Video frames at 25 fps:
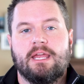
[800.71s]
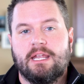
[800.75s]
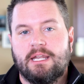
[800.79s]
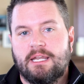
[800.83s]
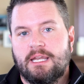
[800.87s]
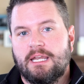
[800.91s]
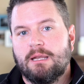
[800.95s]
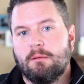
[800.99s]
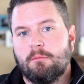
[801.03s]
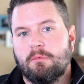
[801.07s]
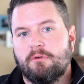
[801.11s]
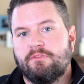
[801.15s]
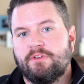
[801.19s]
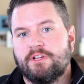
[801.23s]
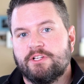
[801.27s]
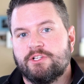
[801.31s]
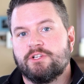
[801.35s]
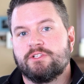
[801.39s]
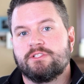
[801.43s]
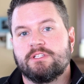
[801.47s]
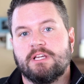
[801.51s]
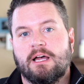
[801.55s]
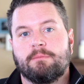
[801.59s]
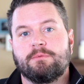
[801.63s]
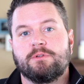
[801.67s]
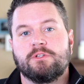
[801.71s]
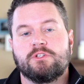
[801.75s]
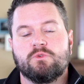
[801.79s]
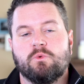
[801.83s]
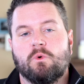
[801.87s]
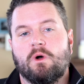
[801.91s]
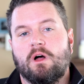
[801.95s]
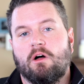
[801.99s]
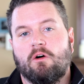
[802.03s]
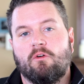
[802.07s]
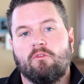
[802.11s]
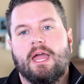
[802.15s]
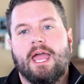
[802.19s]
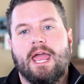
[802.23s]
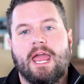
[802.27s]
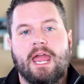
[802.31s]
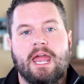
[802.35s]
any number of digits up to 12,